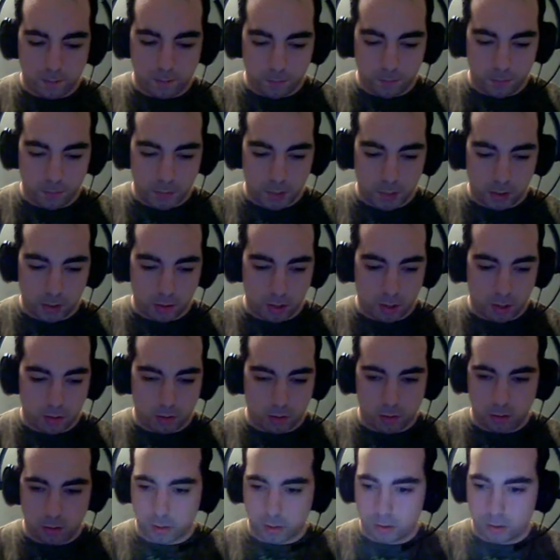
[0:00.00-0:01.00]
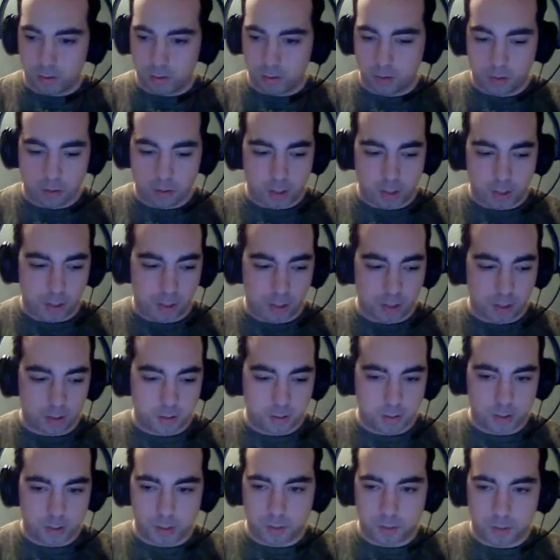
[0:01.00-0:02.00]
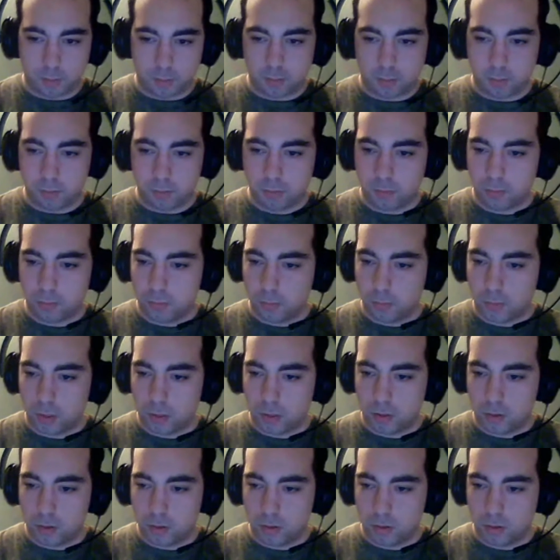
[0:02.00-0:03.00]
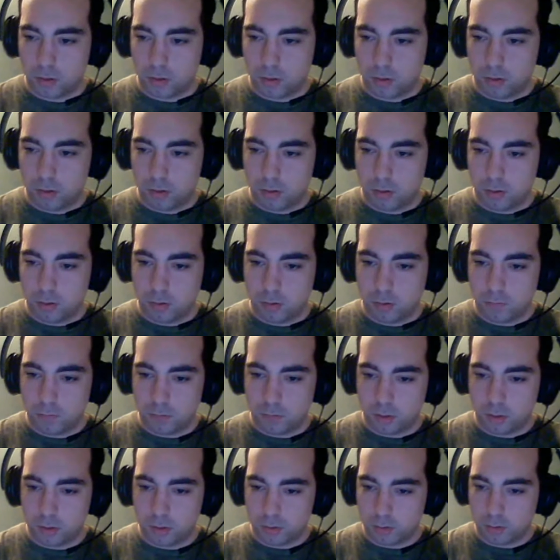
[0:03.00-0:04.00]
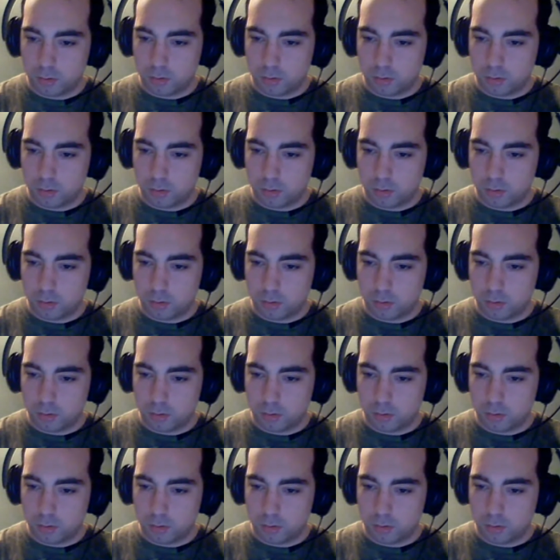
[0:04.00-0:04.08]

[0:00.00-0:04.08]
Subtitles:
no, hold on. I got some. What is this?